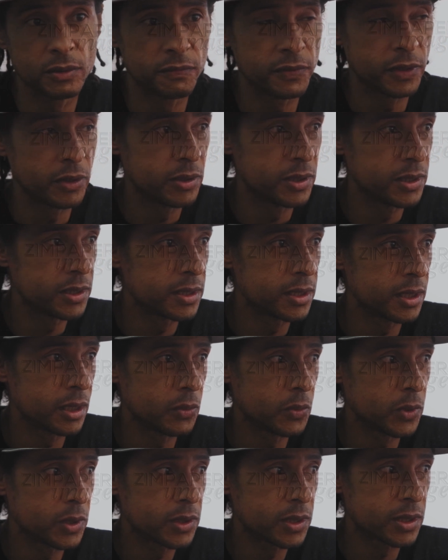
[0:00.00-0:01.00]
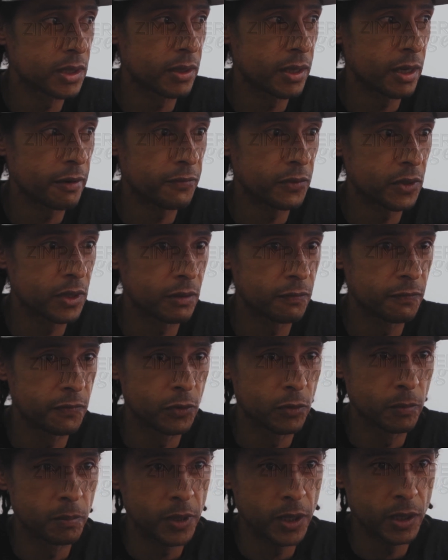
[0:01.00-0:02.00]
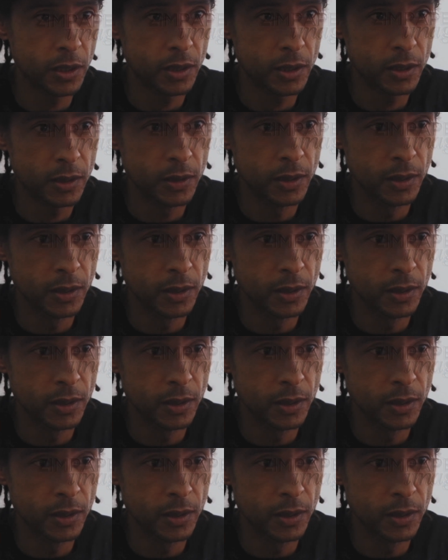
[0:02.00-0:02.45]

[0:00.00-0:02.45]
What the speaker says: very distinguished South African filmmaker.